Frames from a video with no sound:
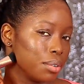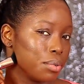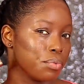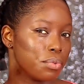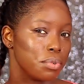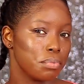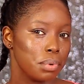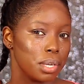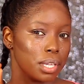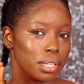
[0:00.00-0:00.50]

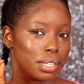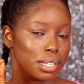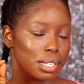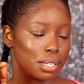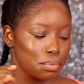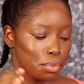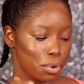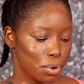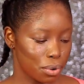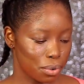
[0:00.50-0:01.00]
Remain
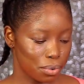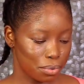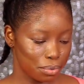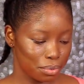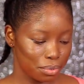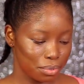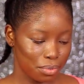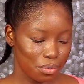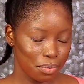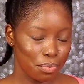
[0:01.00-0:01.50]
small.
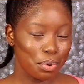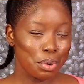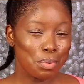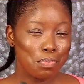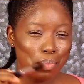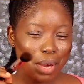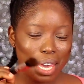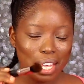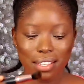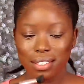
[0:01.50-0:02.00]

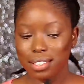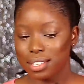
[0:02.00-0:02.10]
Remain